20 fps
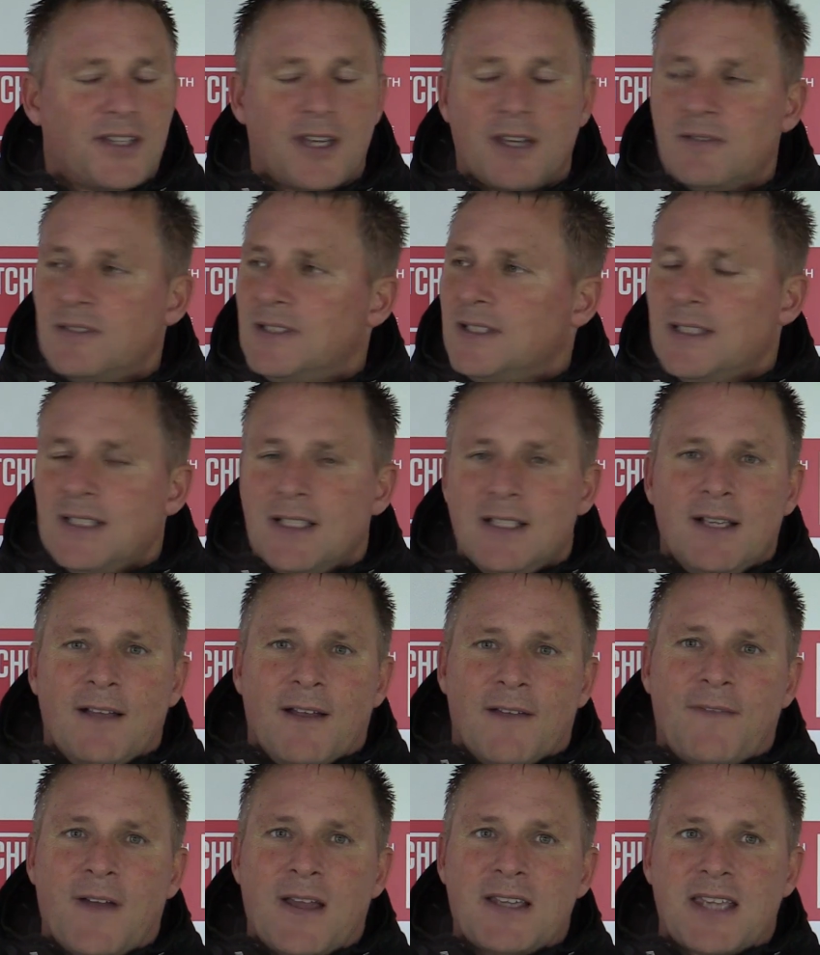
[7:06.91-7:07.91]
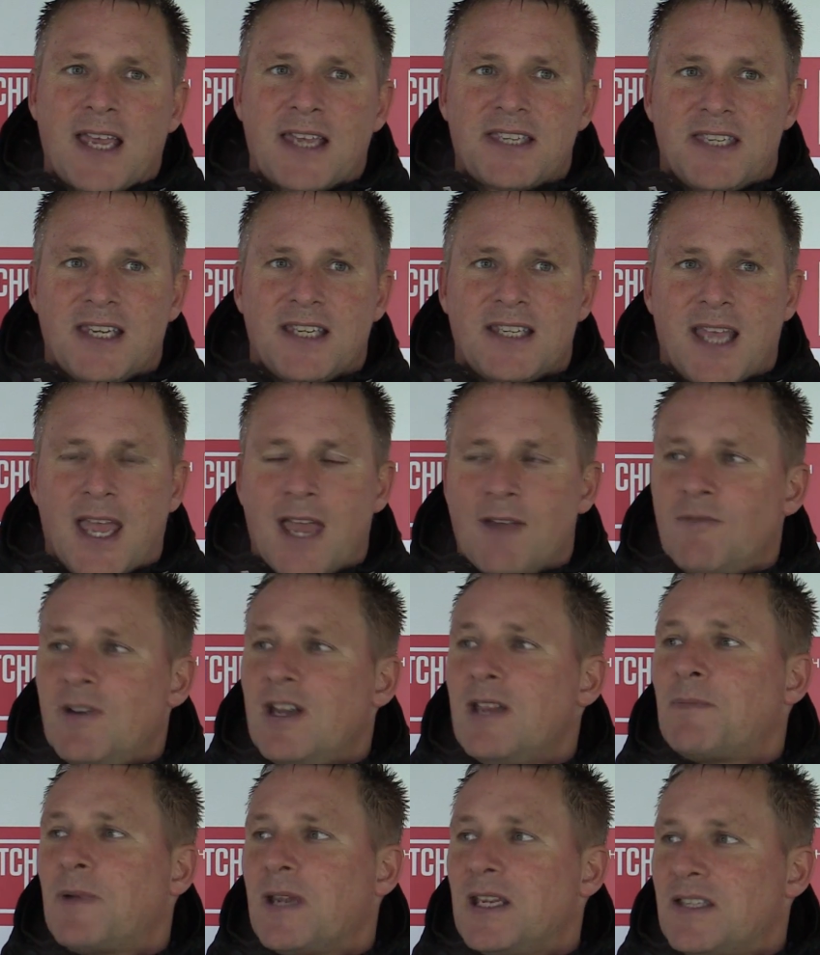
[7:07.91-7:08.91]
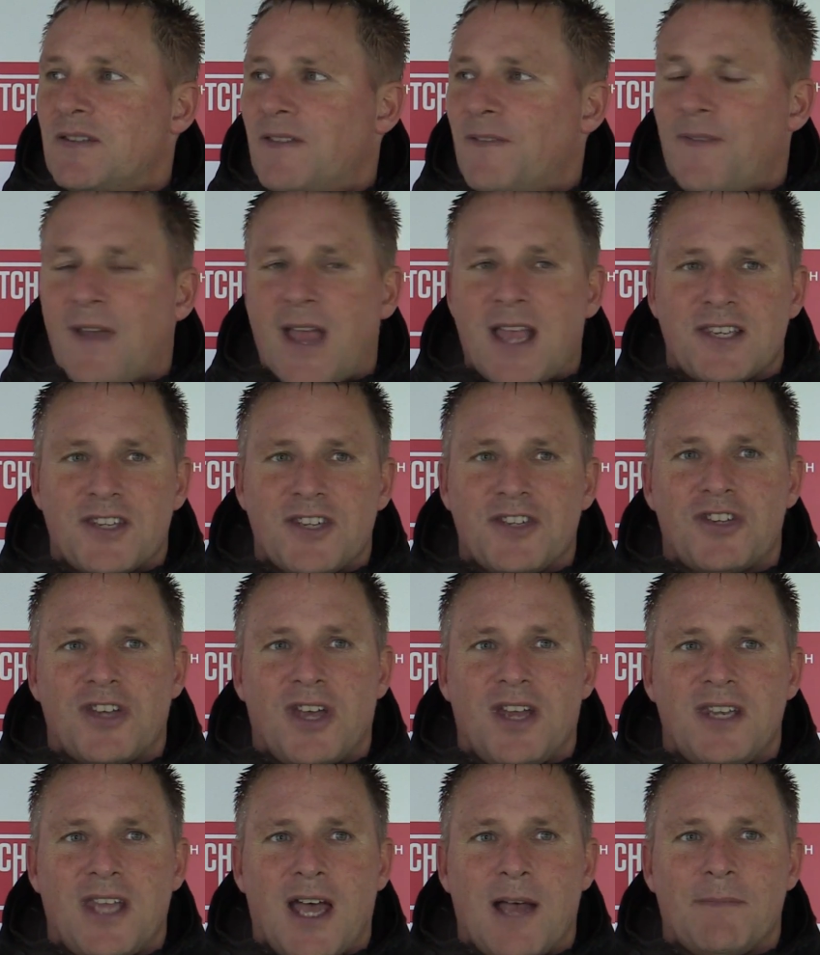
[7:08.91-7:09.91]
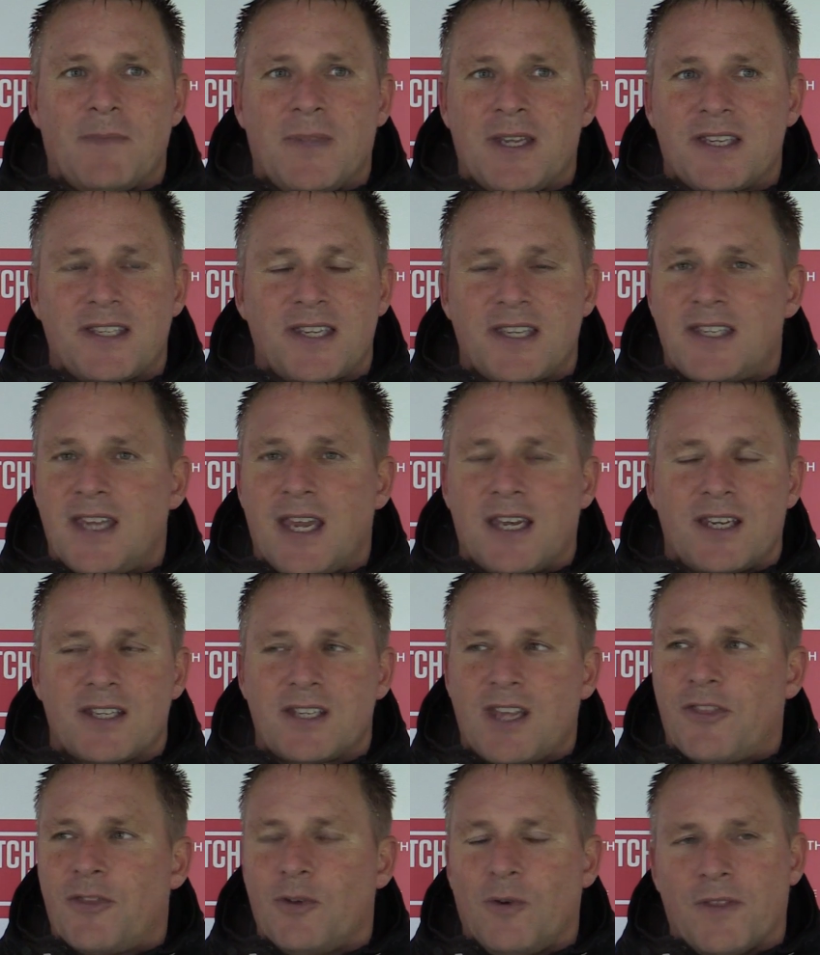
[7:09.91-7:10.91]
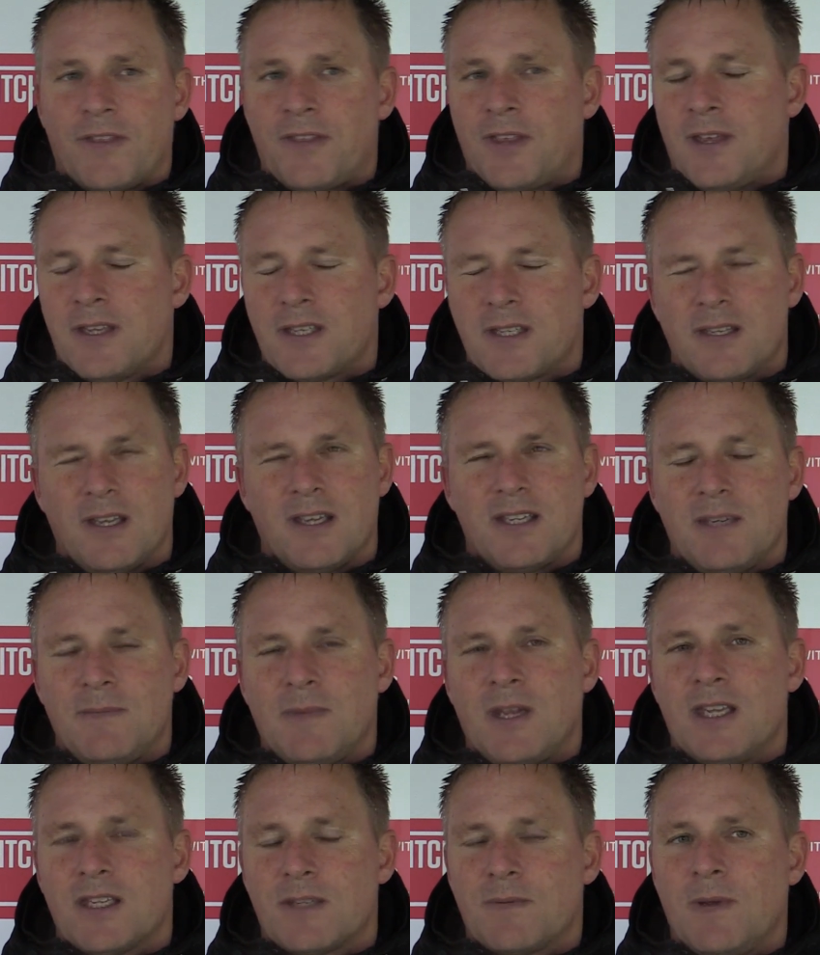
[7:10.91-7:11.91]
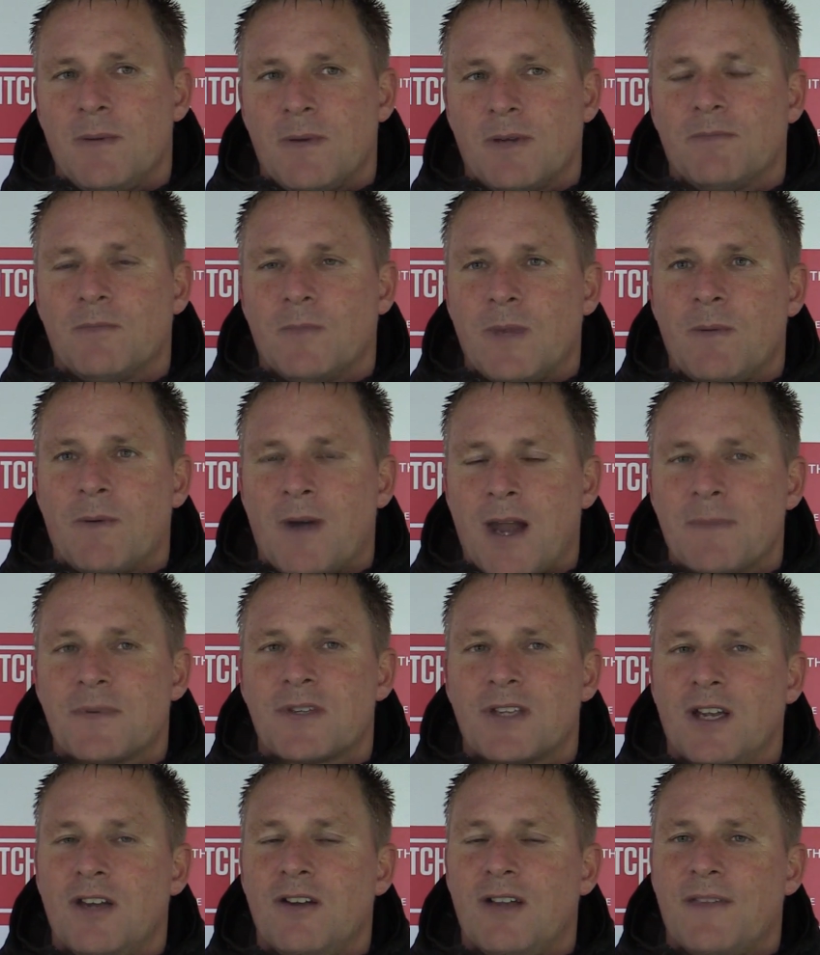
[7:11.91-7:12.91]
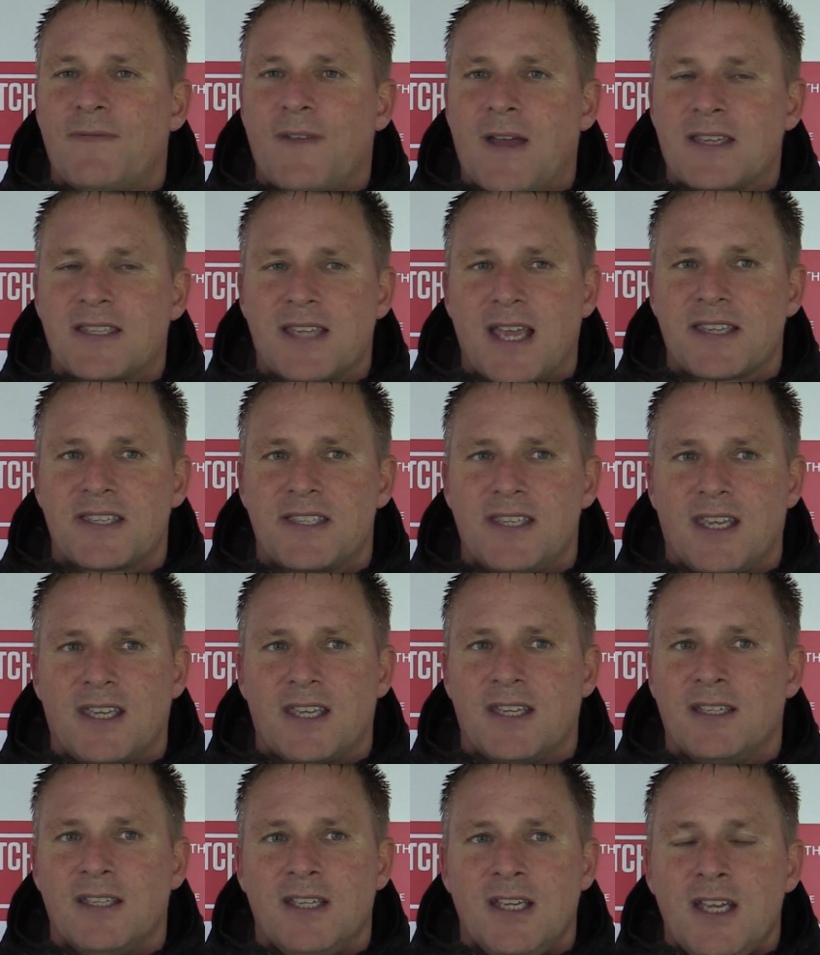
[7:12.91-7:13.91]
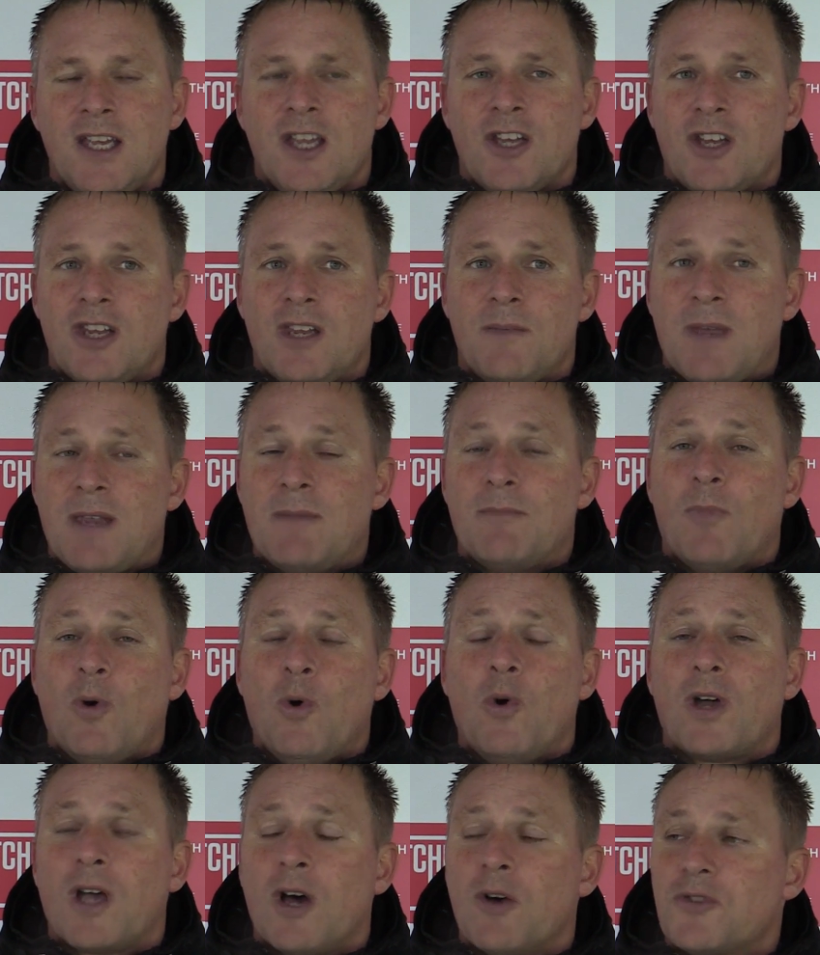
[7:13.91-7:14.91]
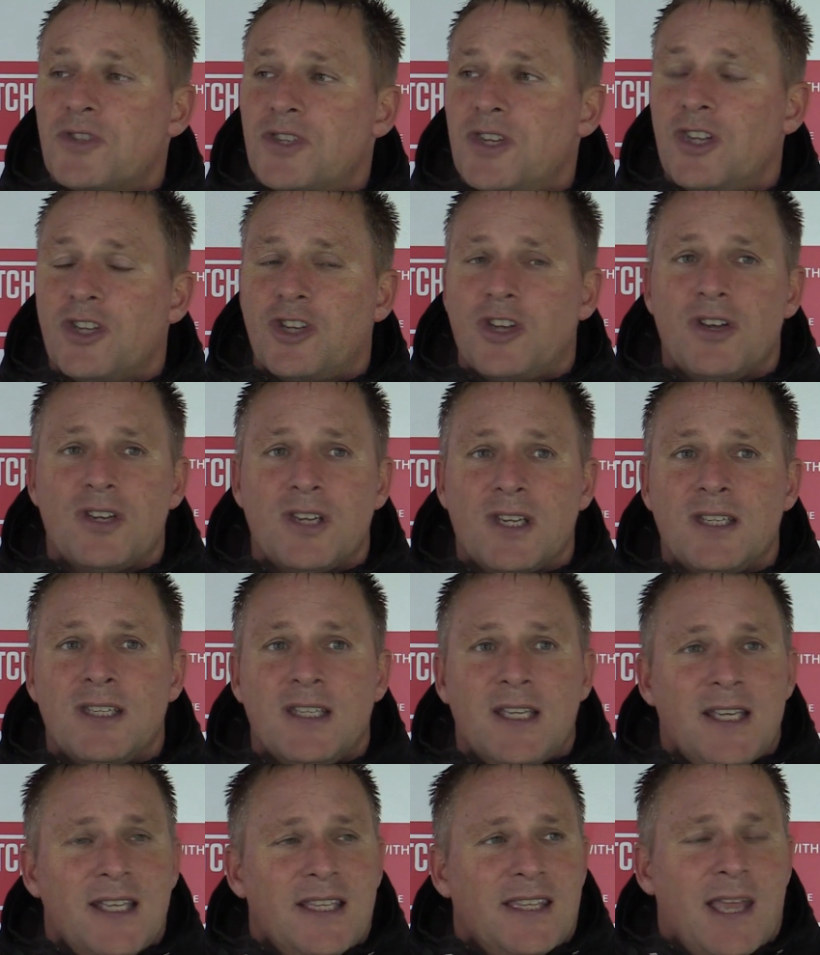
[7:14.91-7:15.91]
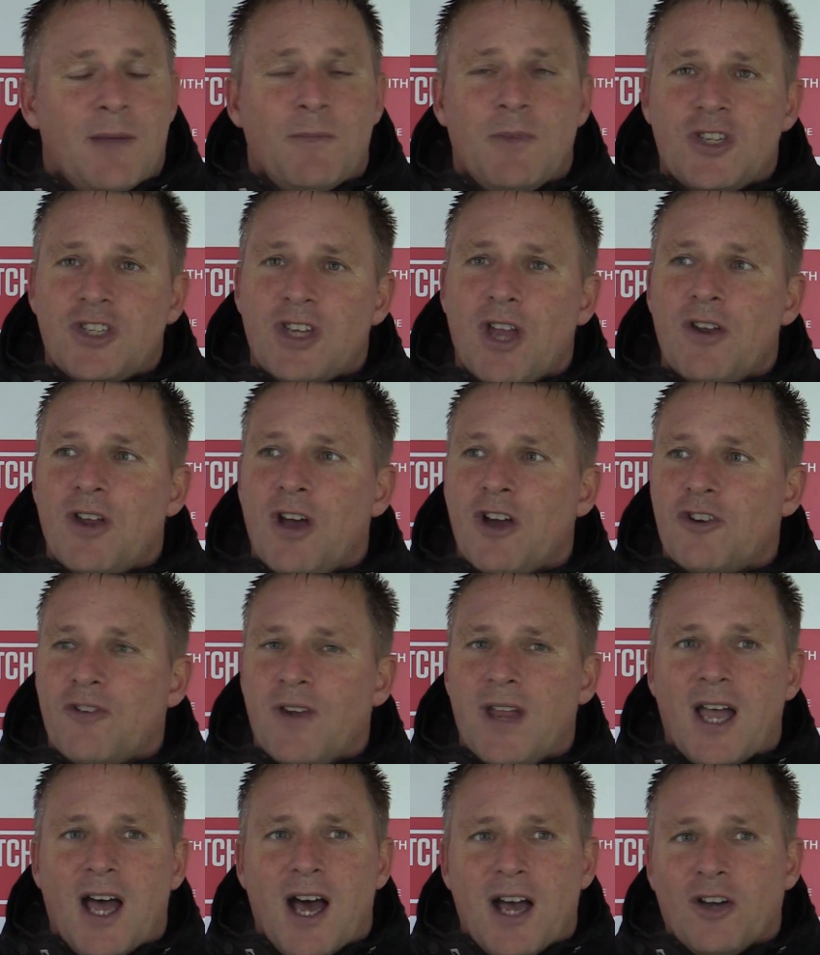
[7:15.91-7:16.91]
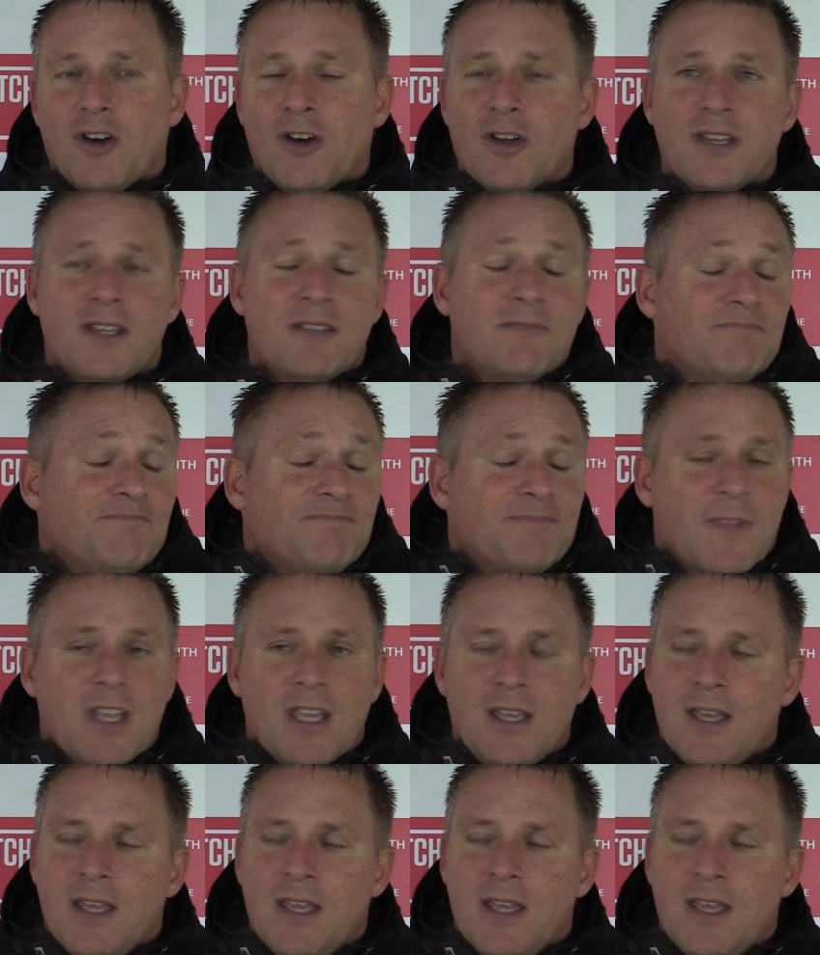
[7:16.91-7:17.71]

So a fantastic day. I'm really pleased with the fans that turned up, and as I said, because I thought first 30 minutes we were absolutely fantastic and could have been more goals to the good, and then we showed our grit, hung on, and